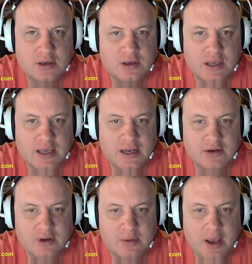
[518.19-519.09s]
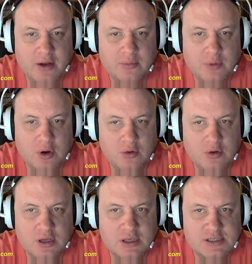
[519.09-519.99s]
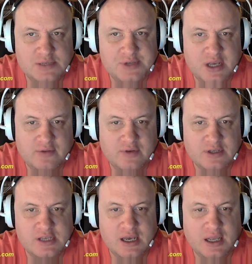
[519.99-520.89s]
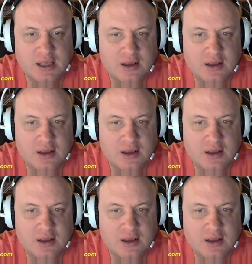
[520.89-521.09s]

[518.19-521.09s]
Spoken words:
get into commander mode seems kind of exciting.